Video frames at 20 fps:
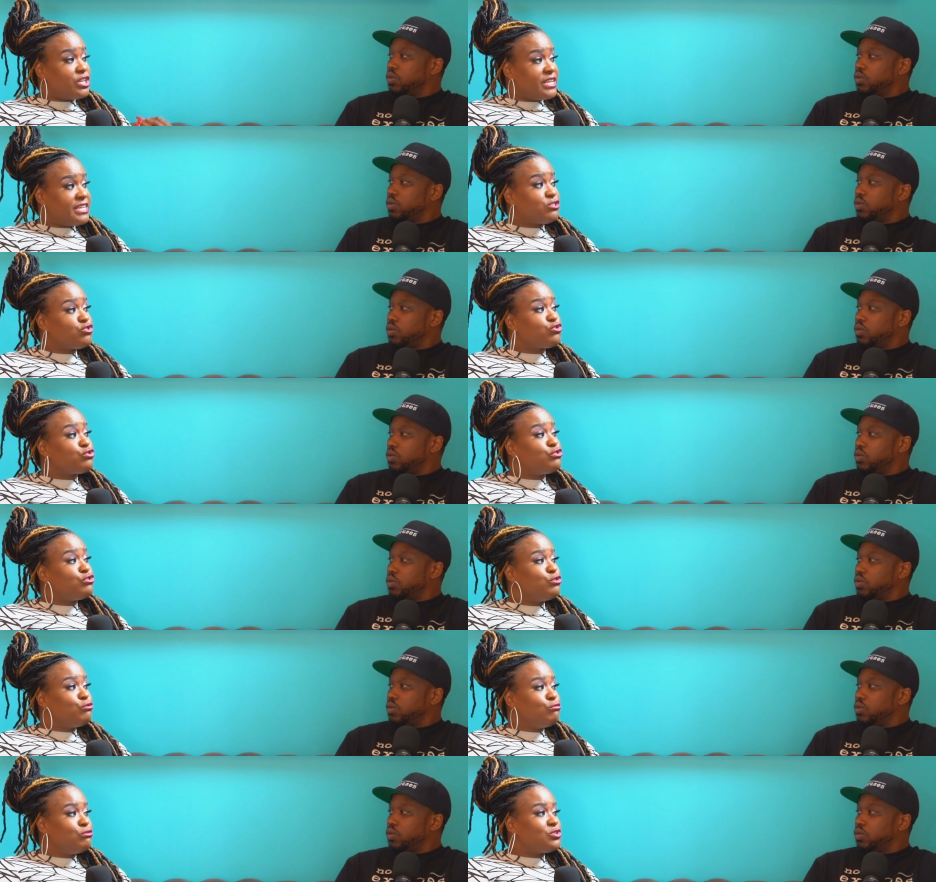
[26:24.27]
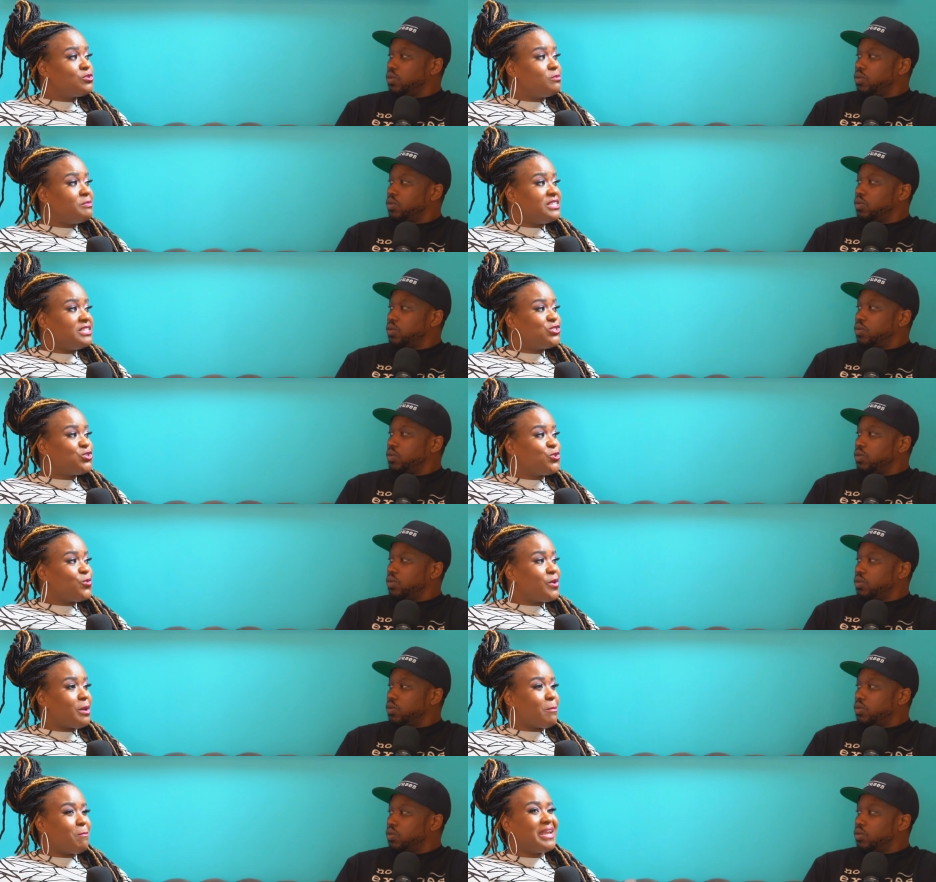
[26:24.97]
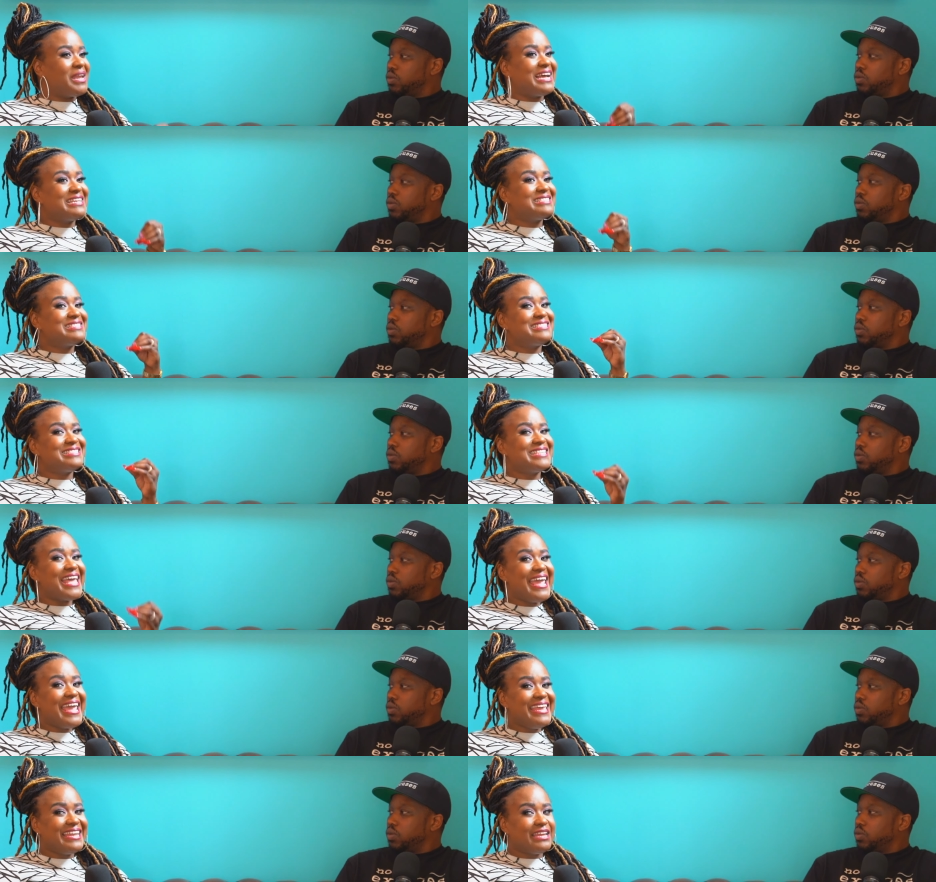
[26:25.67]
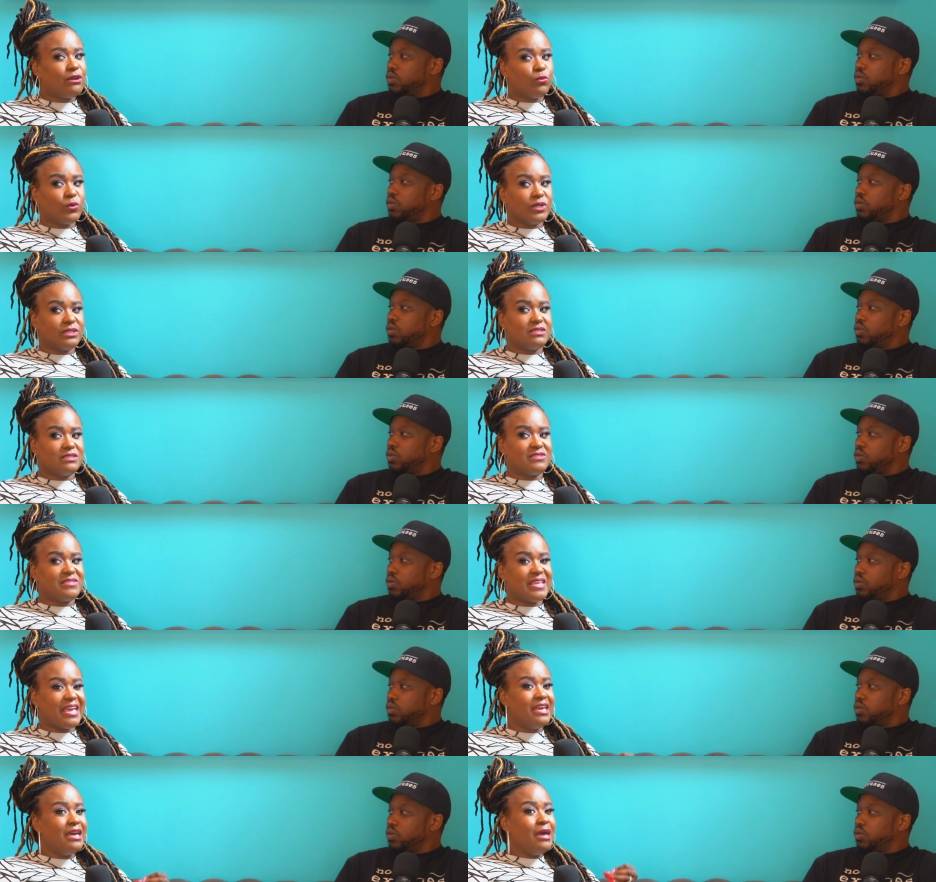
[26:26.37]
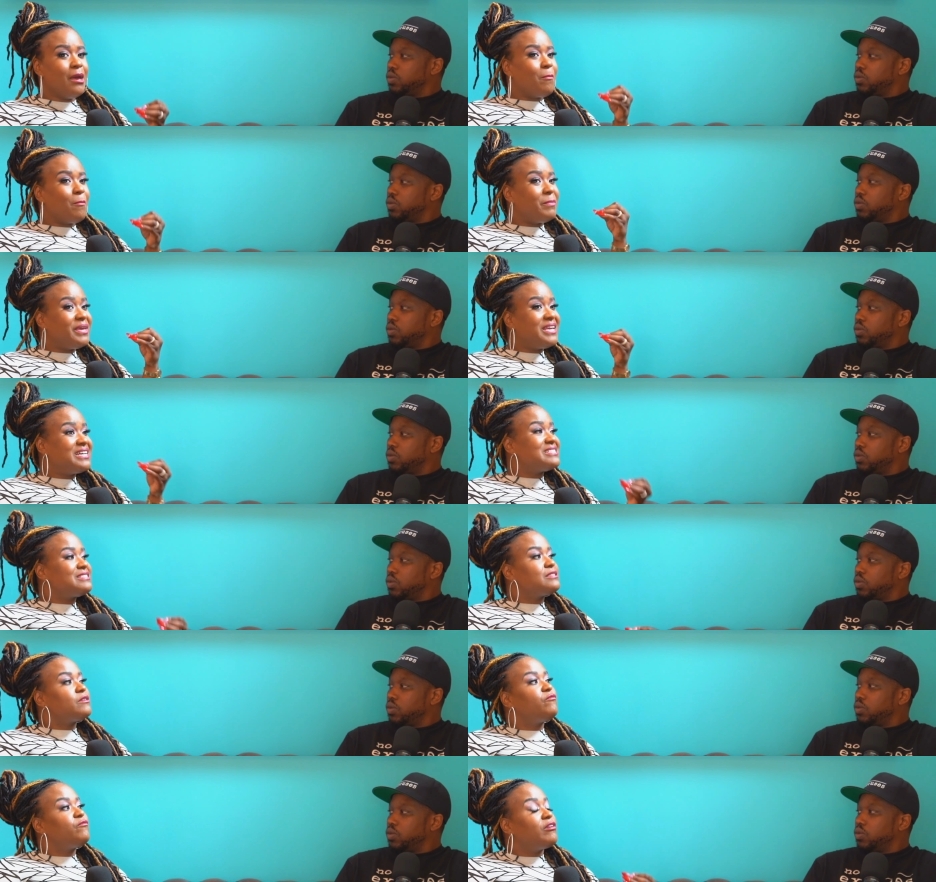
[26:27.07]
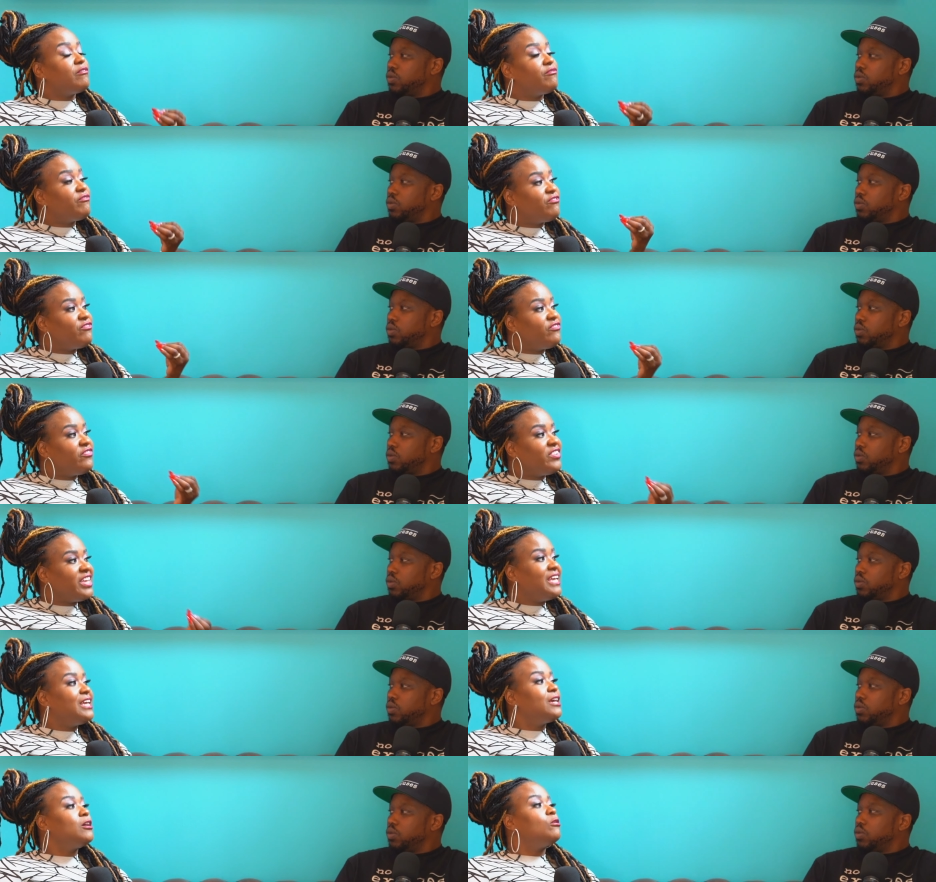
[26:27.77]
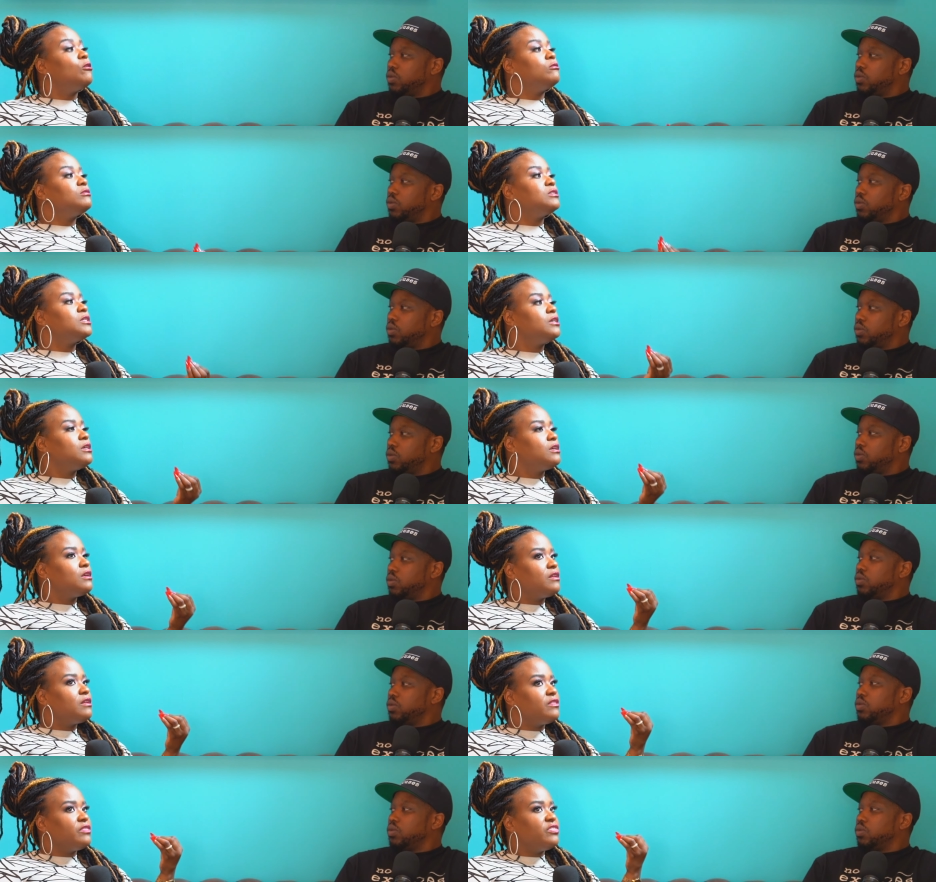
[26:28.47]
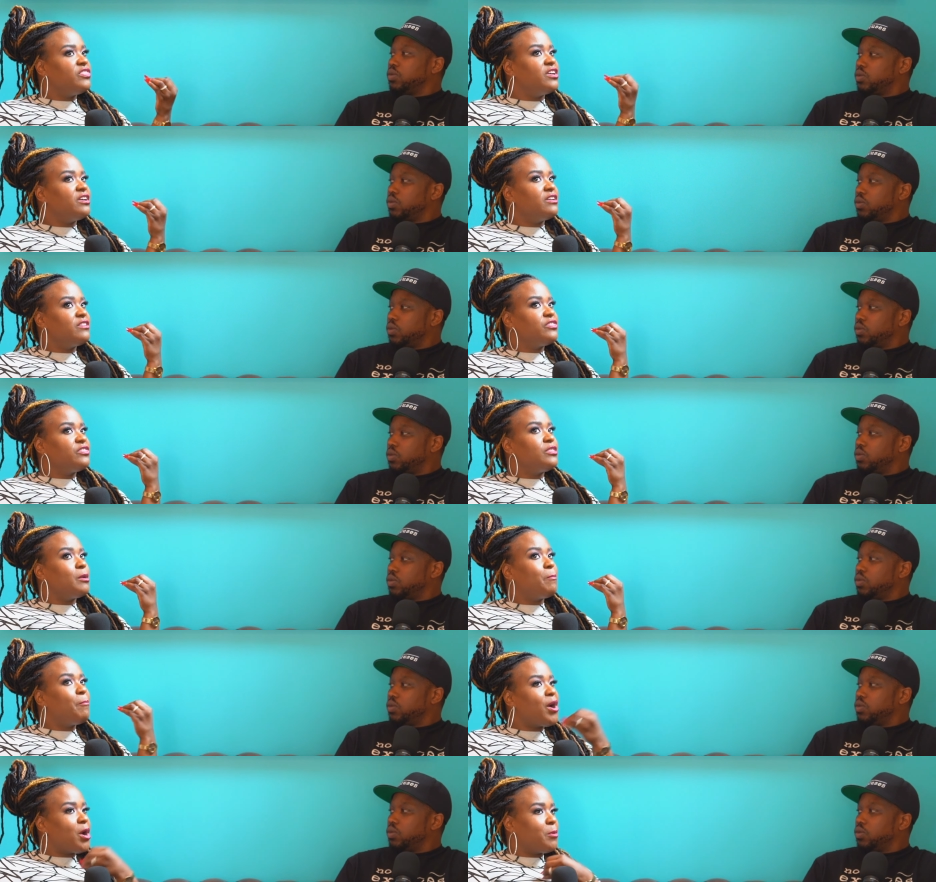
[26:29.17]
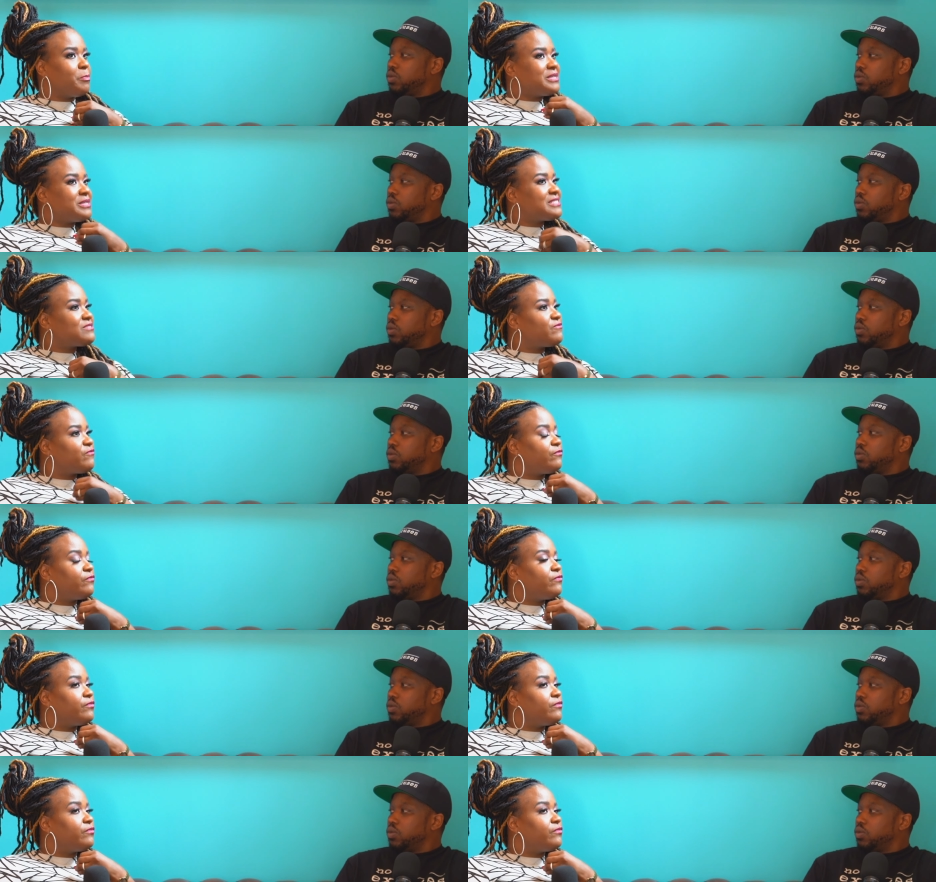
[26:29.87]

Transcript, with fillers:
Speaker 1: introduced me to it, but I stayed in real estate because it fulfilled the the purpose